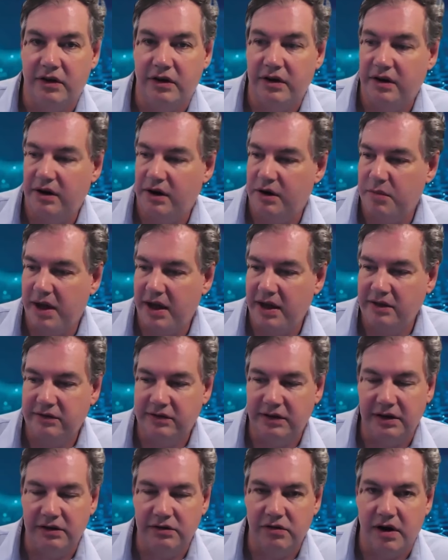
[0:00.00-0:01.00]
on an
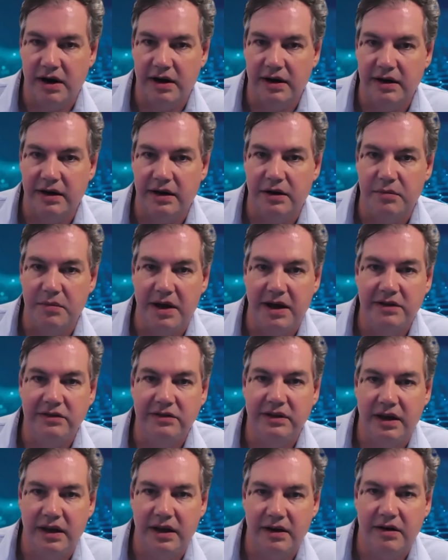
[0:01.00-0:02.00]
amazing drug in an
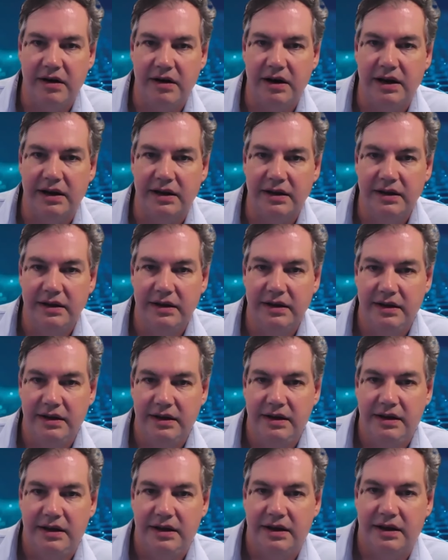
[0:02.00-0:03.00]
amazing area,
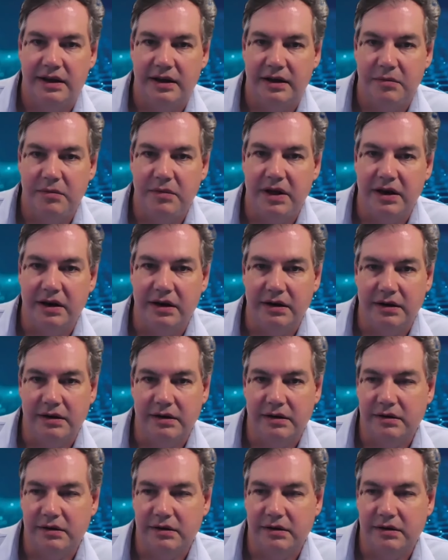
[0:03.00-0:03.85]
that,